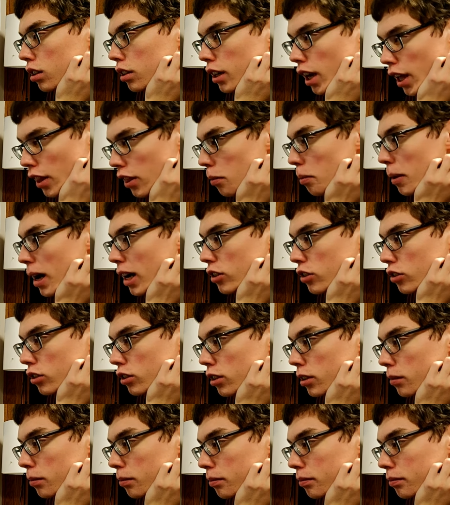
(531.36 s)
Not The
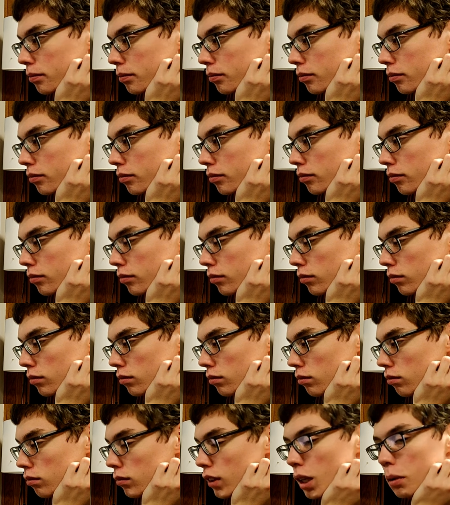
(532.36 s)
Bachelor.
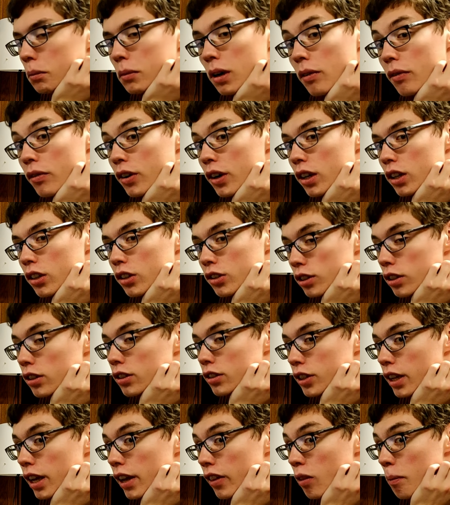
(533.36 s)
And I'm fairly certain
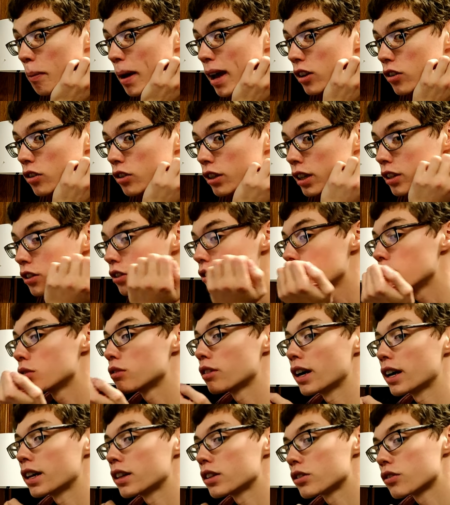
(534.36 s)
saying The Bachelor gets you
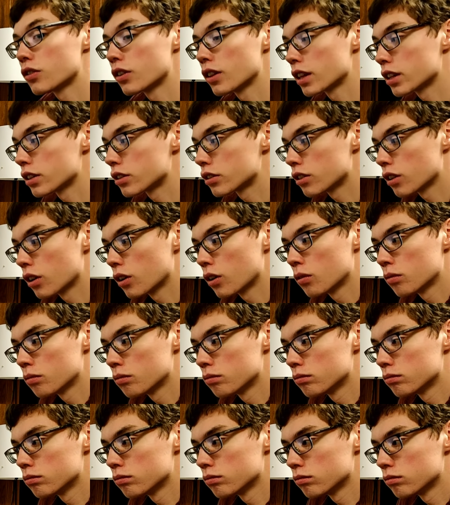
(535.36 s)
credits for this, so
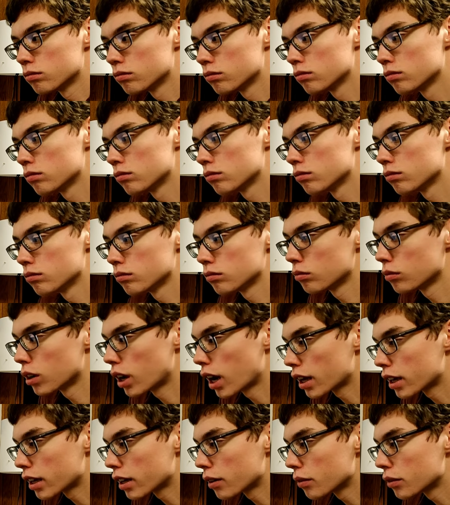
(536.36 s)
we're
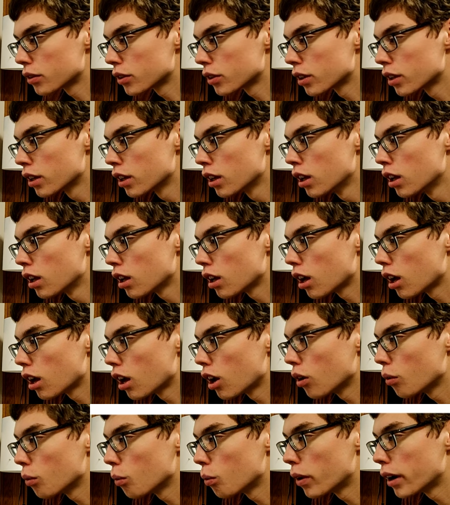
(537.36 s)
not gonna.
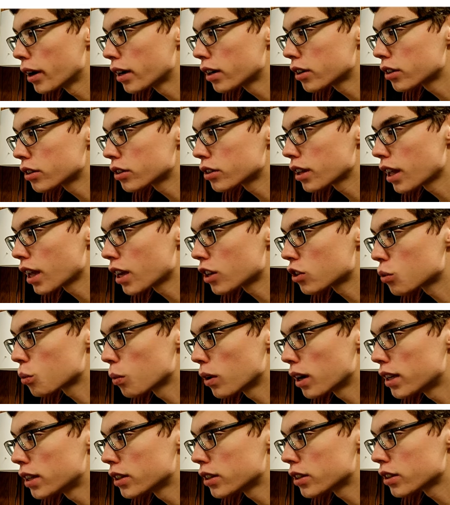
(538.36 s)
Uh, where slash
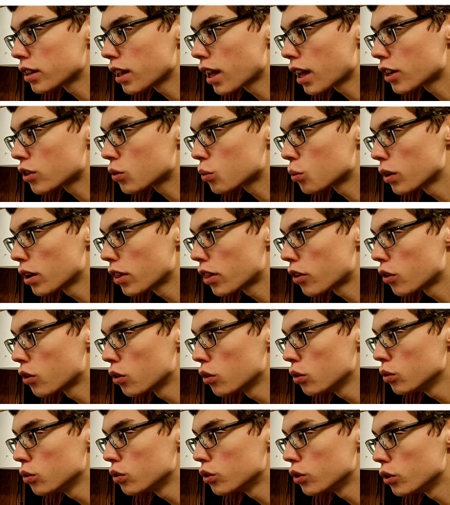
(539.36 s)
when slash with
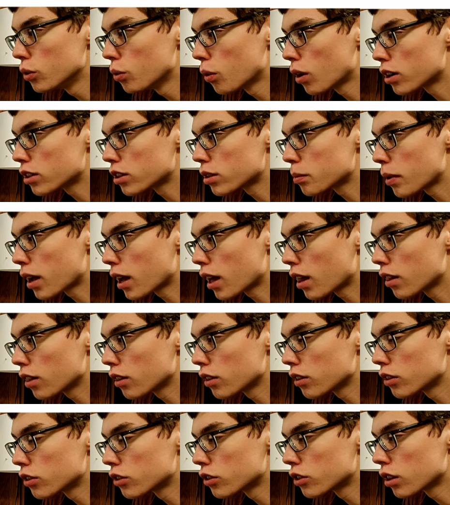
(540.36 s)
who do you watch The
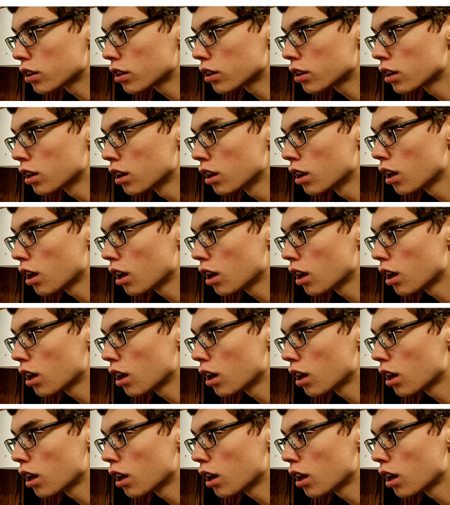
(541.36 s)
Bachelor?